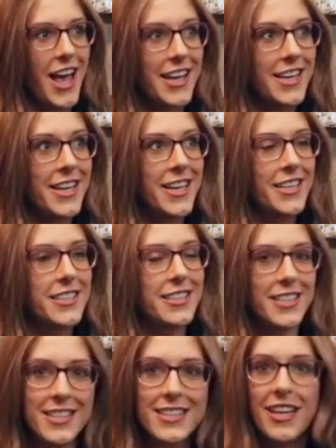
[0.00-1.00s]
And
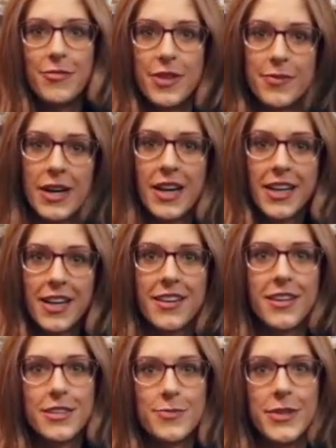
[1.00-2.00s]
since I've been back, I
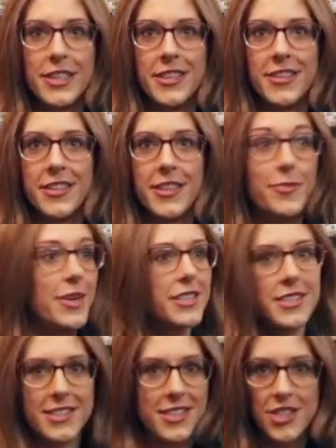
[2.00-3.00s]
think it's been the
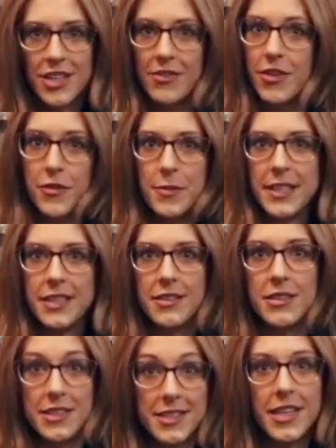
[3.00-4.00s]
best decision I've ever made
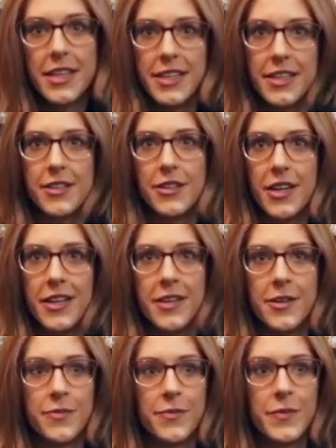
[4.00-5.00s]
to stay here.
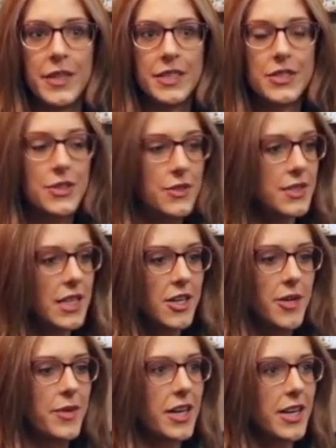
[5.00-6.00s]
As soon as I
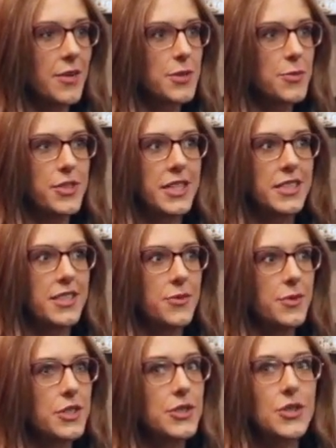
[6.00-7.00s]
got back, I was
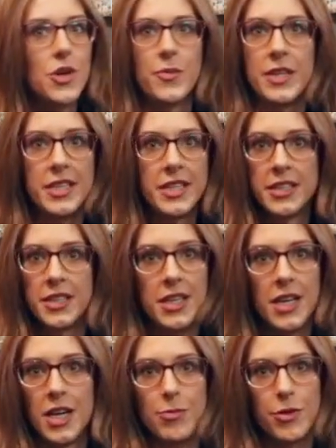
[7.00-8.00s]
presented with so many
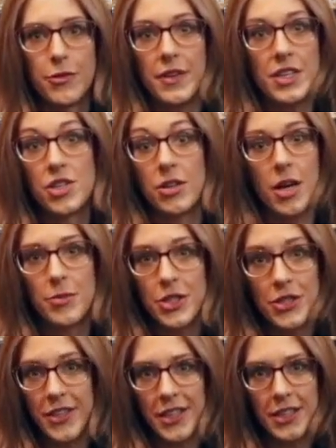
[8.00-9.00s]
professional
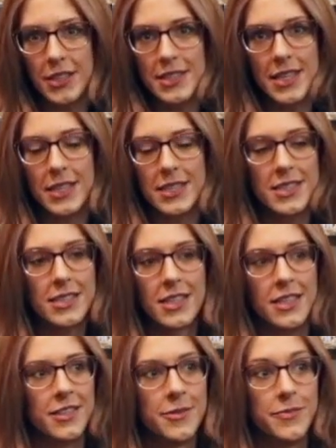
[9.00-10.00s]
opportunities that,
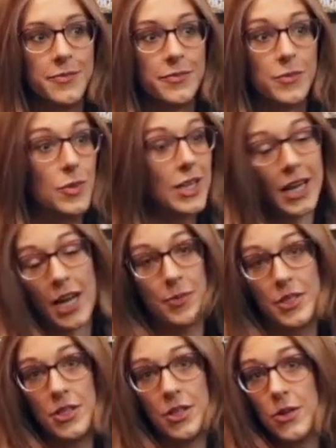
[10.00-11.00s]
well, I
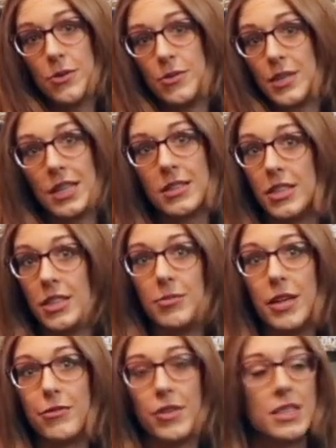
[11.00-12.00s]
happen to know that, you know,
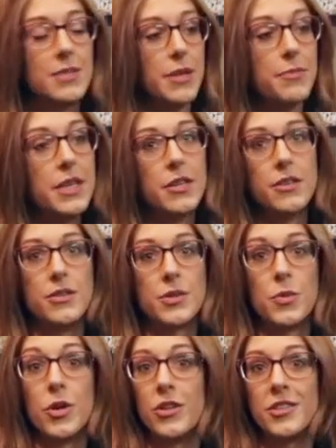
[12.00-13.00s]
my friends, my peers
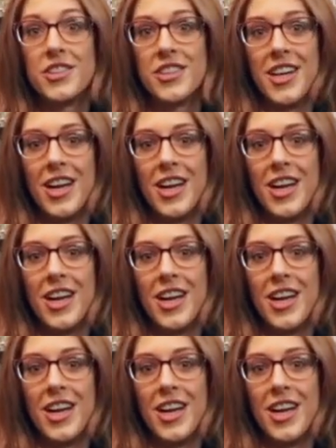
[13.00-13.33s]
weren't